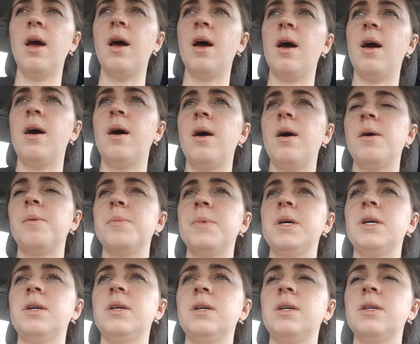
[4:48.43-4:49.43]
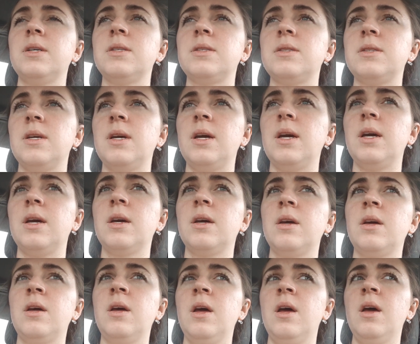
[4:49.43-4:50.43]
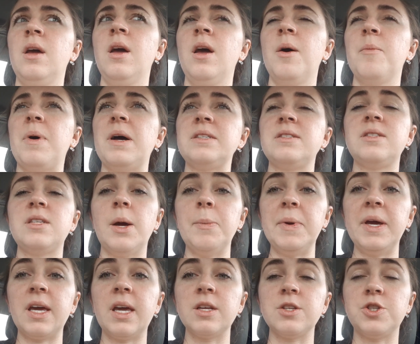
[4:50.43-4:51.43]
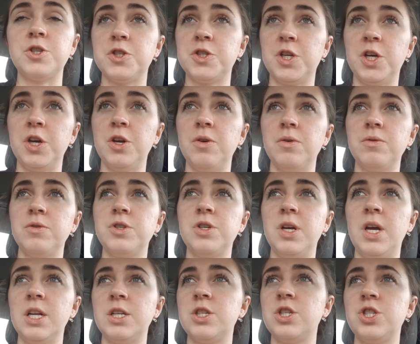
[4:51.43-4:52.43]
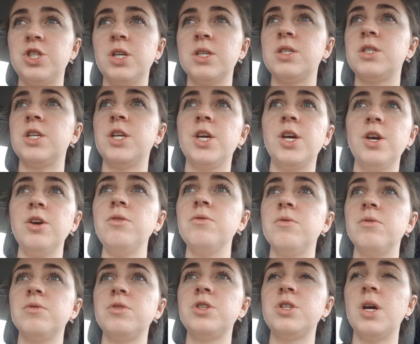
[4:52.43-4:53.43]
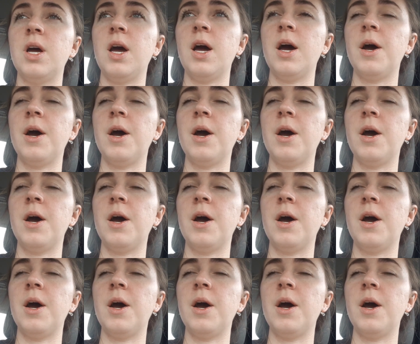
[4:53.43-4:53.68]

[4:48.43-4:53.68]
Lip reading: Let's see. My stomach is just huge. It's just huge.